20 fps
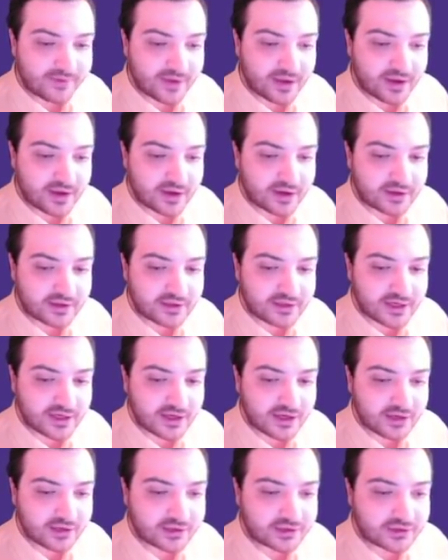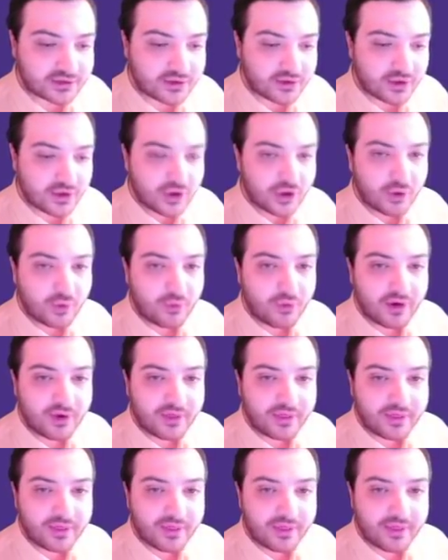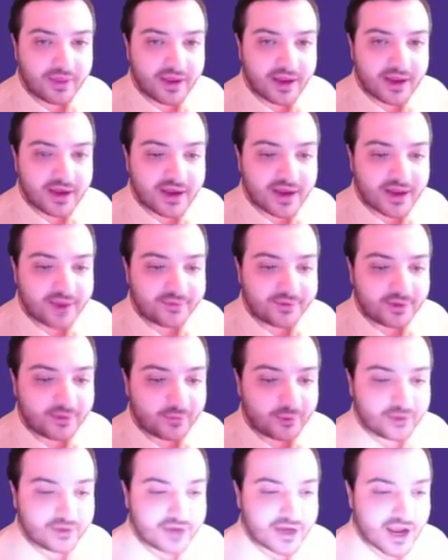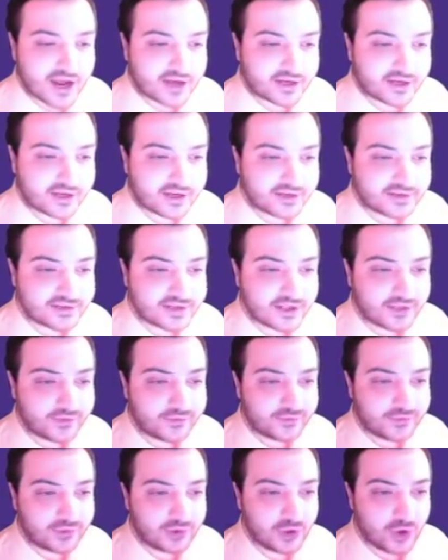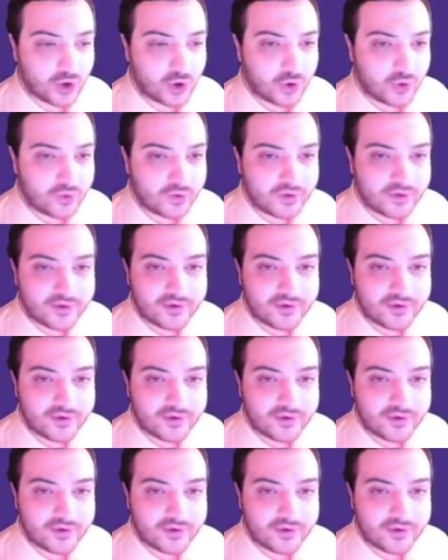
He continues with the inevitable tactics that flow